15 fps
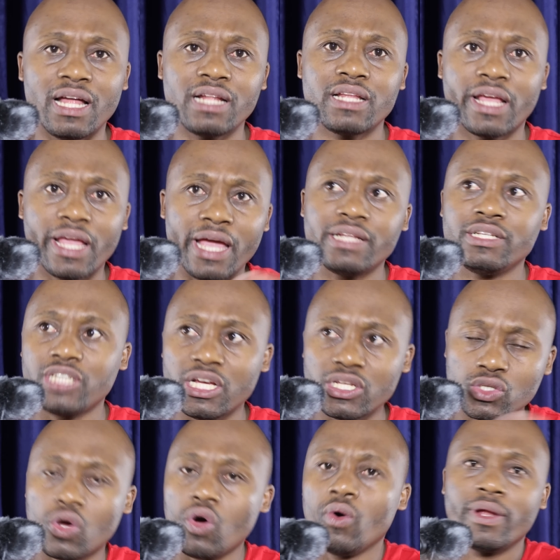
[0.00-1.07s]
that it can
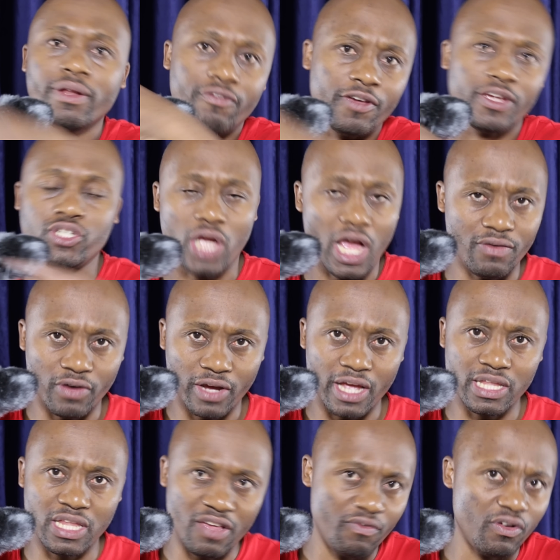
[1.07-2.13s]
just go and fetch
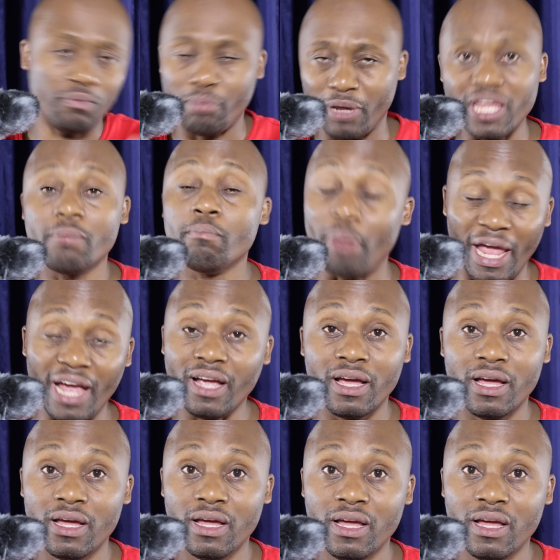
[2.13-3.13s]
Advocate Teffo and bring him back?